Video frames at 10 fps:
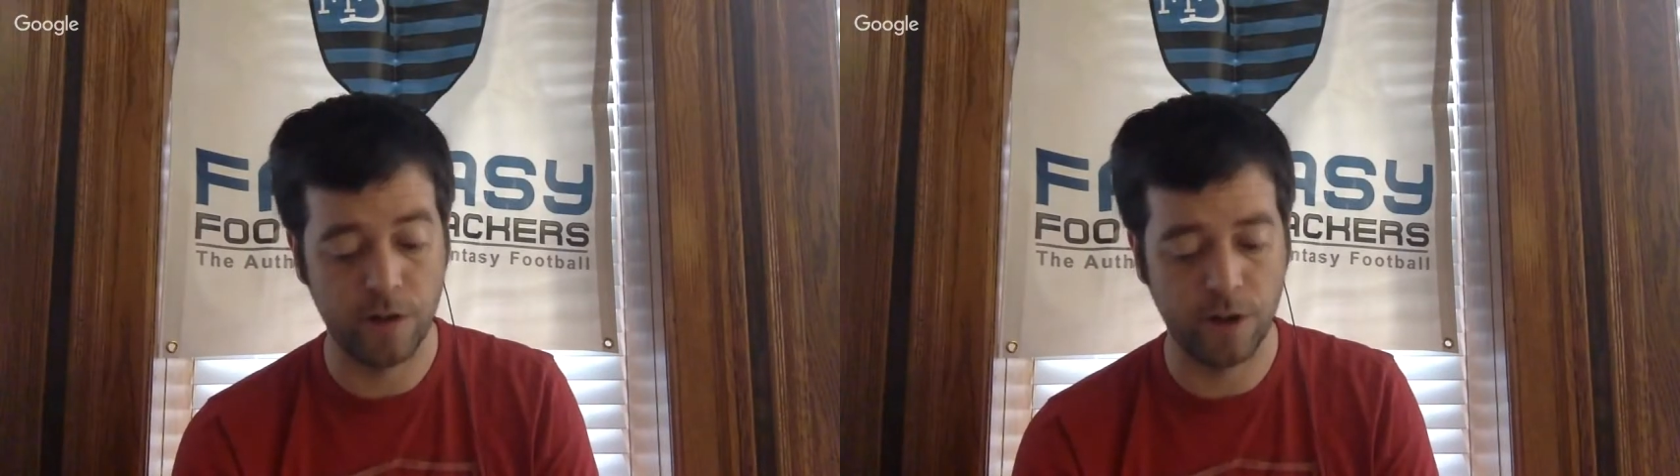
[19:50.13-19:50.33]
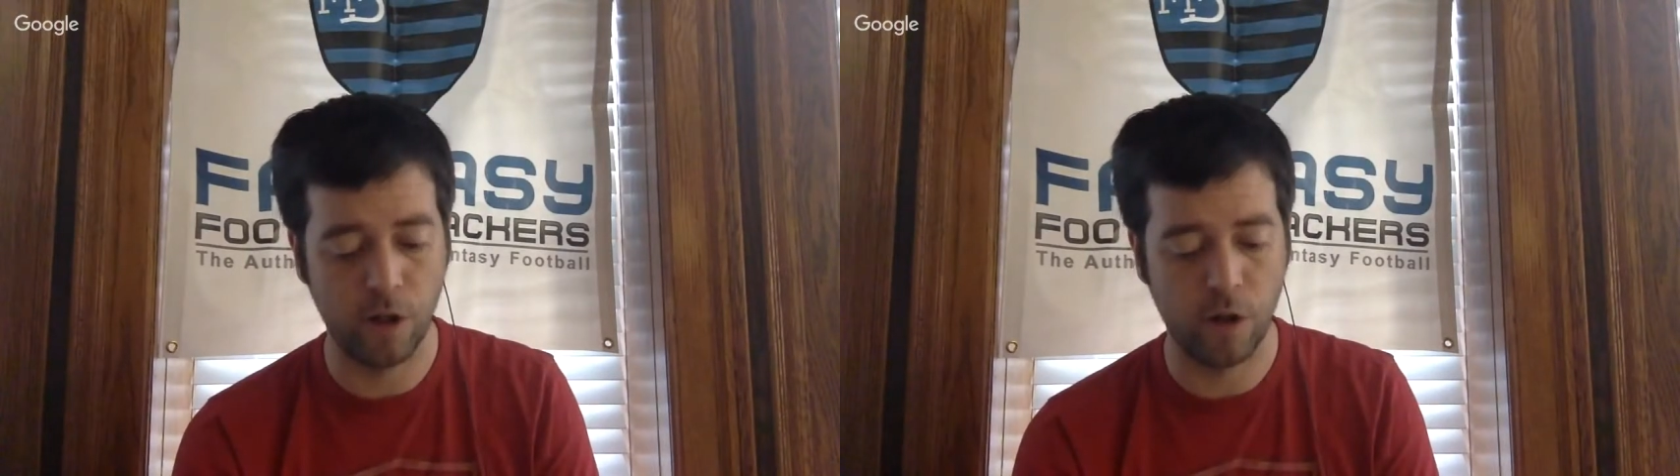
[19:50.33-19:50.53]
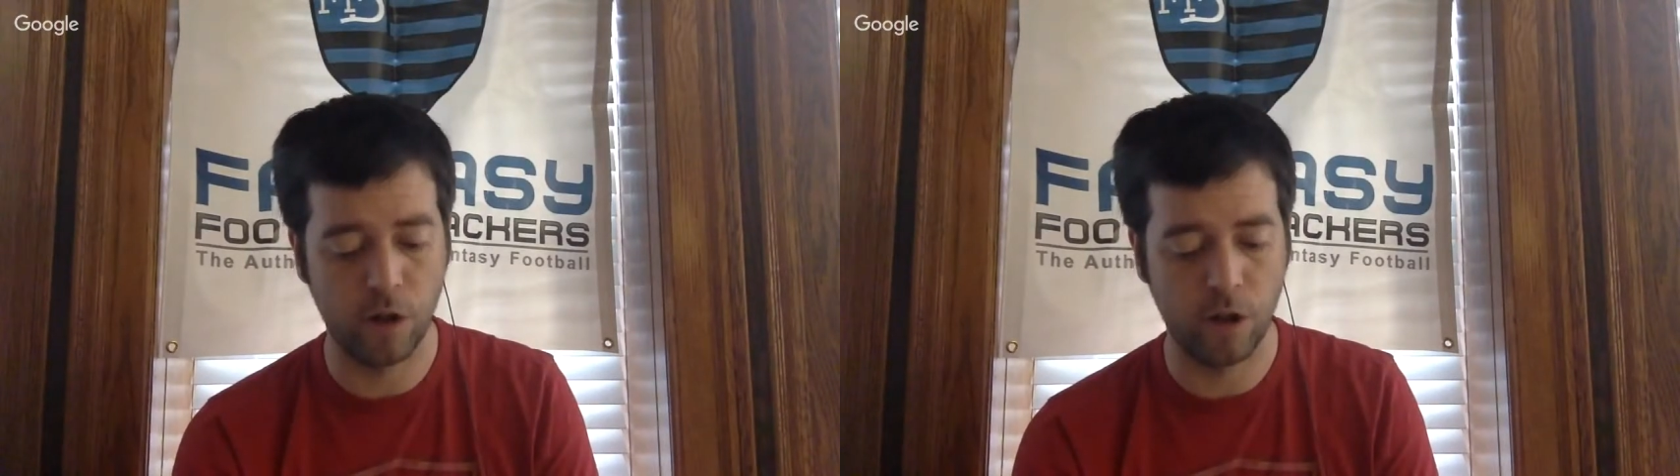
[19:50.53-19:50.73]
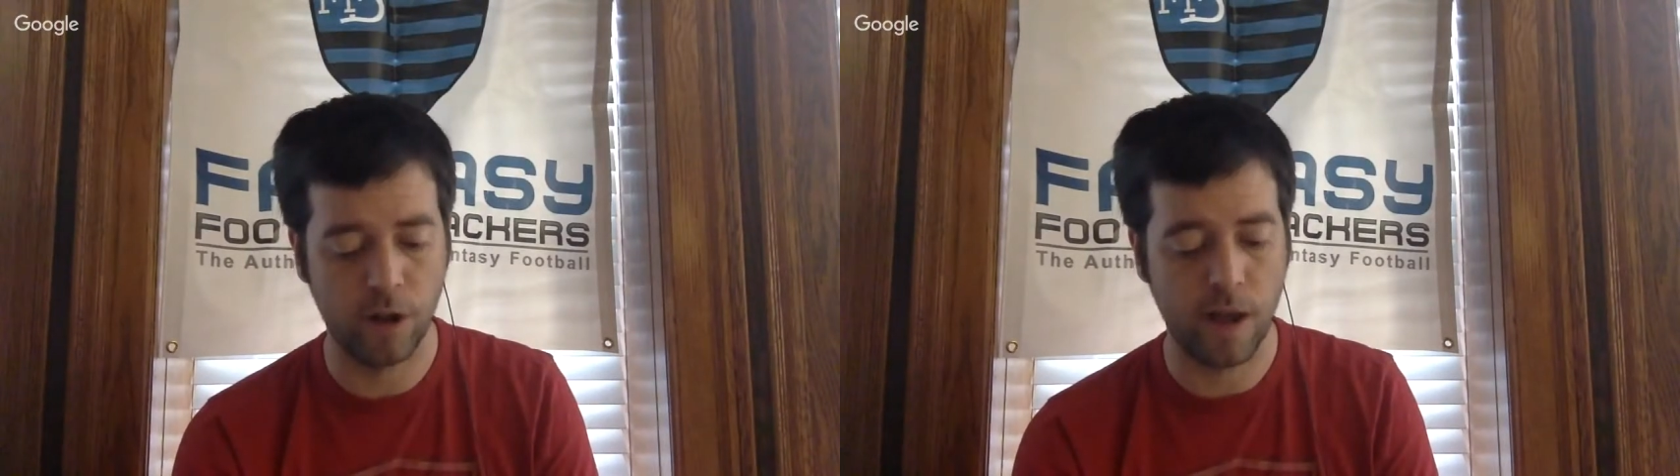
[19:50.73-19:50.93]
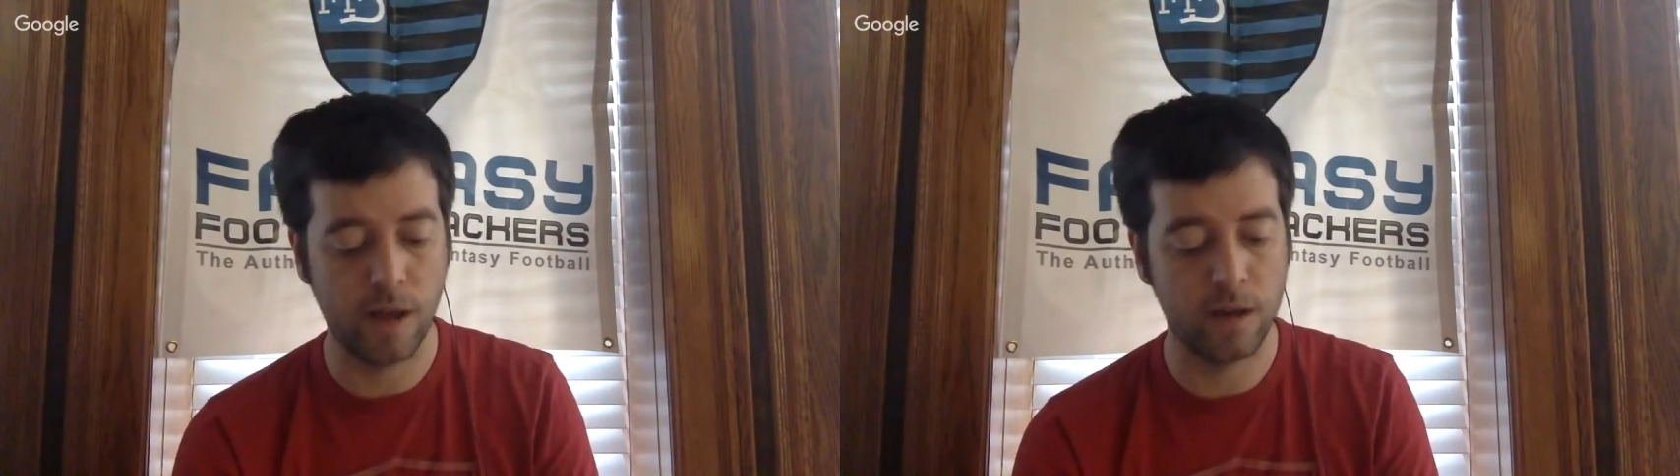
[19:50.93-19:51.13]
very long
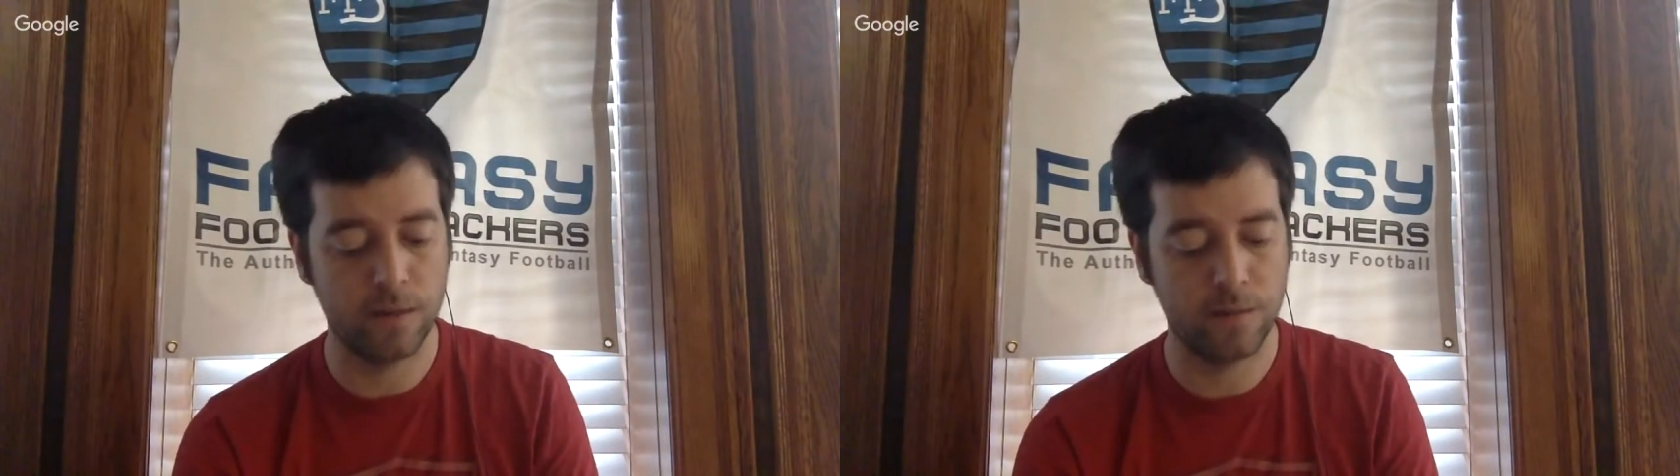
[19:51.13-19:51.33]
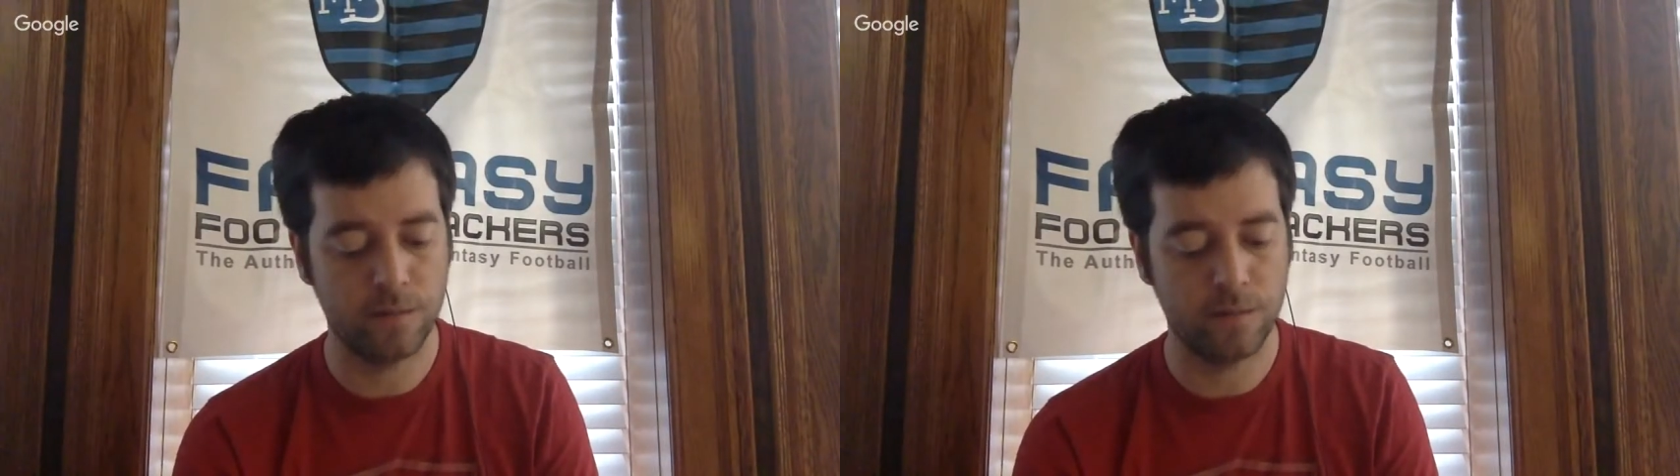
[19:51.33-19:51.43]
look at.